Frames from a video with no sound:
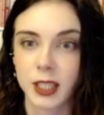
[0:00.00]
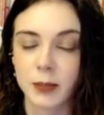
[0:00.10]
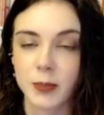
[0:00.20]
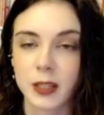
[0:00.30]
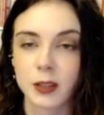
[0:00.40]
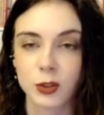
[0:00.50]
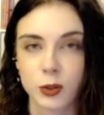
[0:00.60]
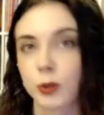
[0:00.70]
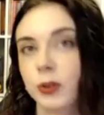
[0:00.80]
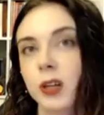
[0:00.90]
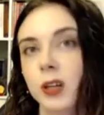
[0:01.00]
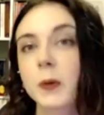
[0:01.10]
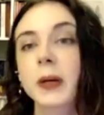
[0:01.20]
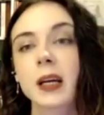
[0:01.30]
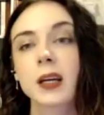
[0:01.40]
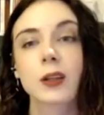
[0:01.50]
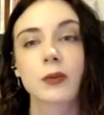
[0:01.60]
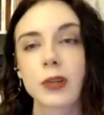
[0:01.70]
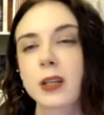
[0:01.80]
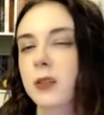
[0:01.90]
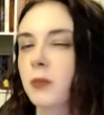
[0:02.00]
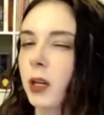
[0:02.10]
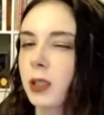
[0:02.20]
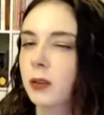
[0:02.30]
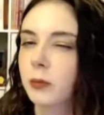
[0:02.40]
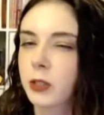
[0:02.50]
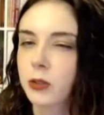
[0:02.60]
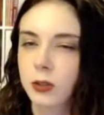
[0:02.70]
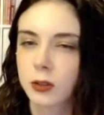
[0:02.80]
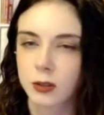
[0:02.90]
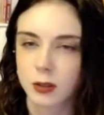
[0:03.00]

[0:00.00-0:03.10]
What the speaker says: keeping the story going in the reader's mind almost.